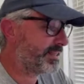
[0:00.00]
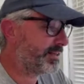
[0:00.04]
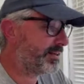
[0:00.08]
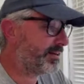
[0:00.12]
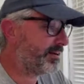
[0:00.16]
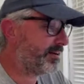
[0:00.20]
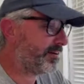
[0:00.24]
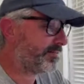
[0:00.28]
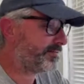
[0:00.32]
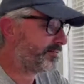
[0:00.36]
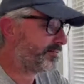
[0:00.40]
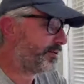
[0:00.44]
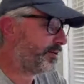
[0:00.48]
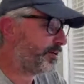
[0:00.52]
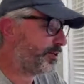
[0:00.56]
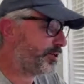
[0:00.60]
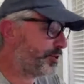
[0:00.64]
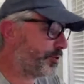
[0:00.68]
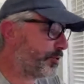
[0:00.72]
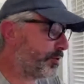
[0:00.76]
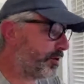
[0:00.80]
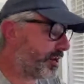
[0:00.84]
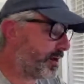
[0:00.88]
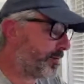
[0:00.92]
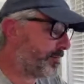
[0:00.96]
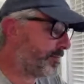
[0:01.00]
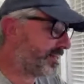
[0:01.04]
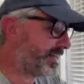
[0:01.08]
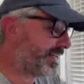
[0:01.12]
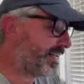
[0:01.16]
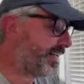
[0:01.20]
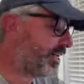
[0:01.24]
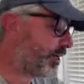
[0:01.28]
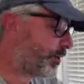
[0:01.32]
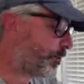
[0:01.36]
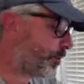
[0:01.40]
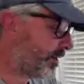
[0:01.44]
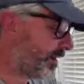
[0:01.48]
Good afternoon, Shaun. I'm
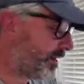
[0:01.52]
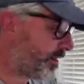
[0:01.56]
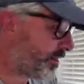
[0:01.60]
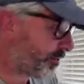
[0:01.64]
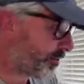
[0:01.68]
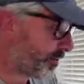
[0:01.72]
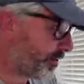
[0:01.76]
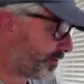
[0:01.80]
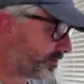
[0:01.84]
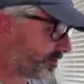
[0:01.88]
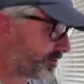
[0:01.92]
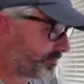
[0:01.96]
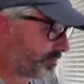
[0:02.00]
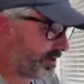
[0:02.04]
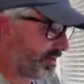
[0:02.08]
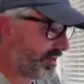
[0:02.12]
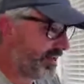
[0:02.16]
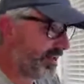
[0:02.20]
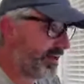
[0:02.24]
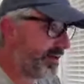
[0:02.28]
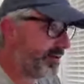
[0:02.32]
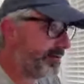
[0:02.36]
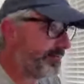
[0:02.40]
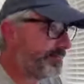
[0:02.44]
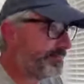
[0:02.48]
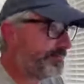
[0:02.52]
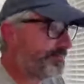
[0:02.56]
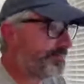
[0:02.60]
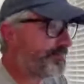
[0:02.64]
equally thrilled to be here.